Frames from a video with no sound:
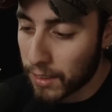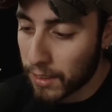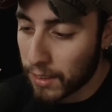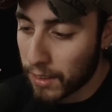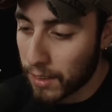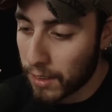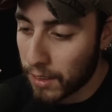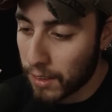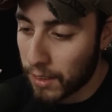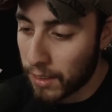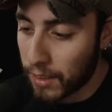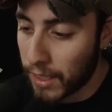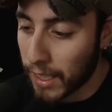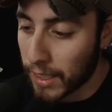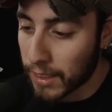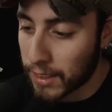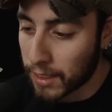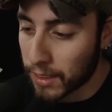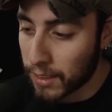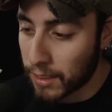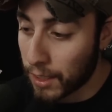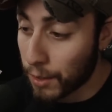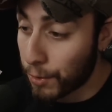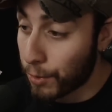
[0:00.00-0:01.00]
That's
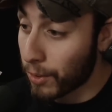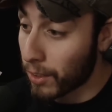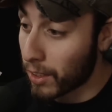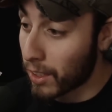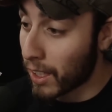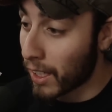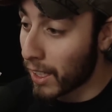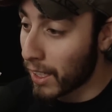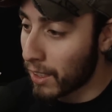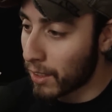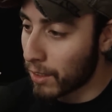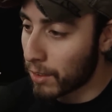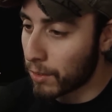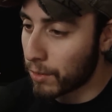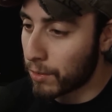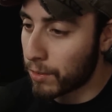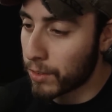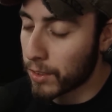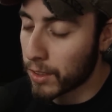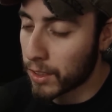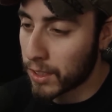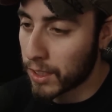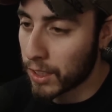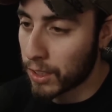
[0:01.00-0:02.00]
a different kind of
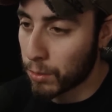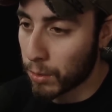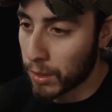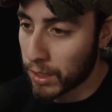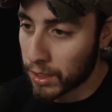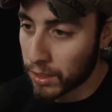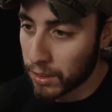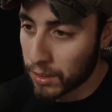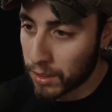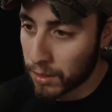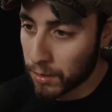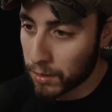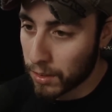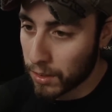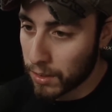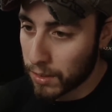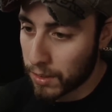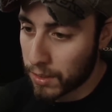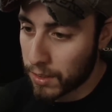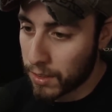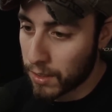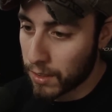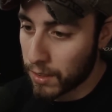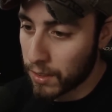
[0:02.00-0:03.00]
situation
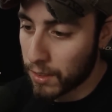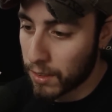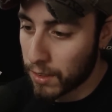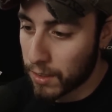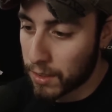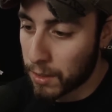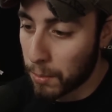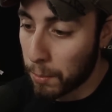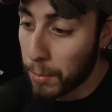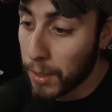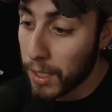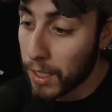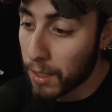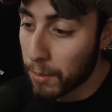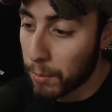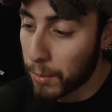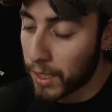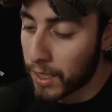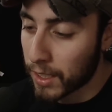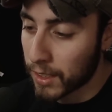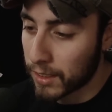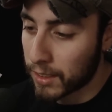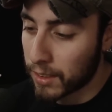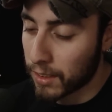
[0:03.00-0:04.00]
to be in,
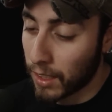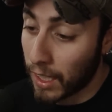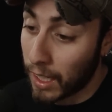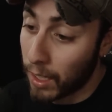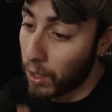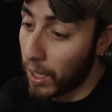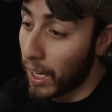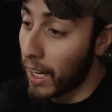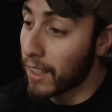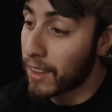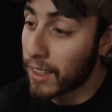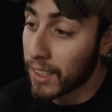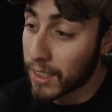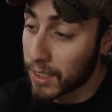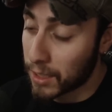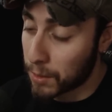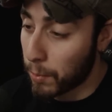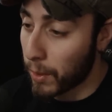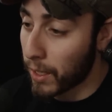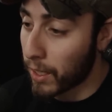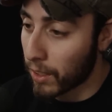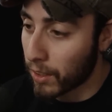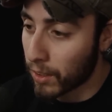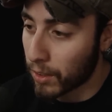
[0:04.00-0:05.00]
because I think it's
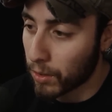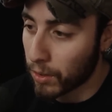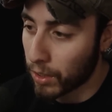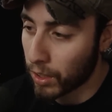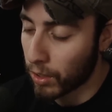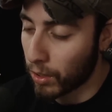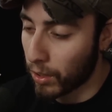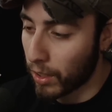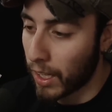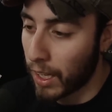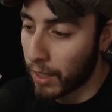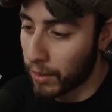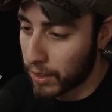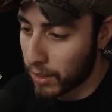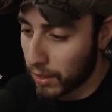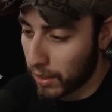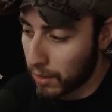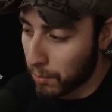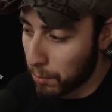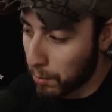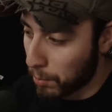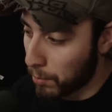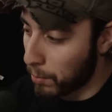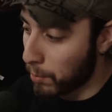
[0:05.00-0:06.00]
better,
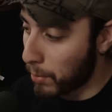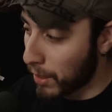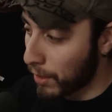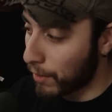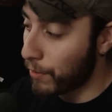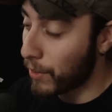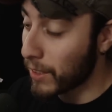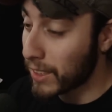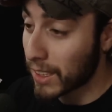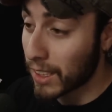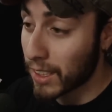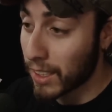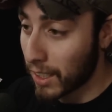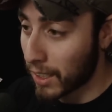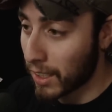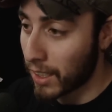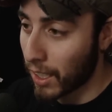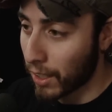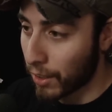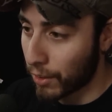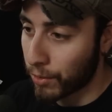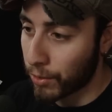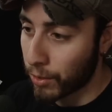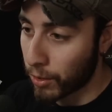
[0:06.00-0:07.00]
being physically
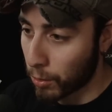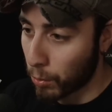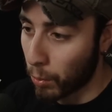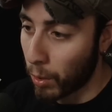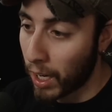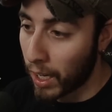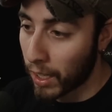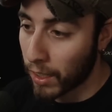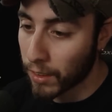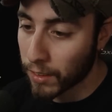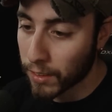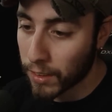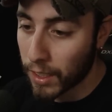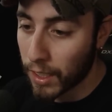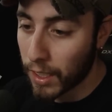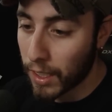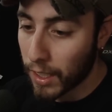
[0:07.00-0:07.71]
together for a while.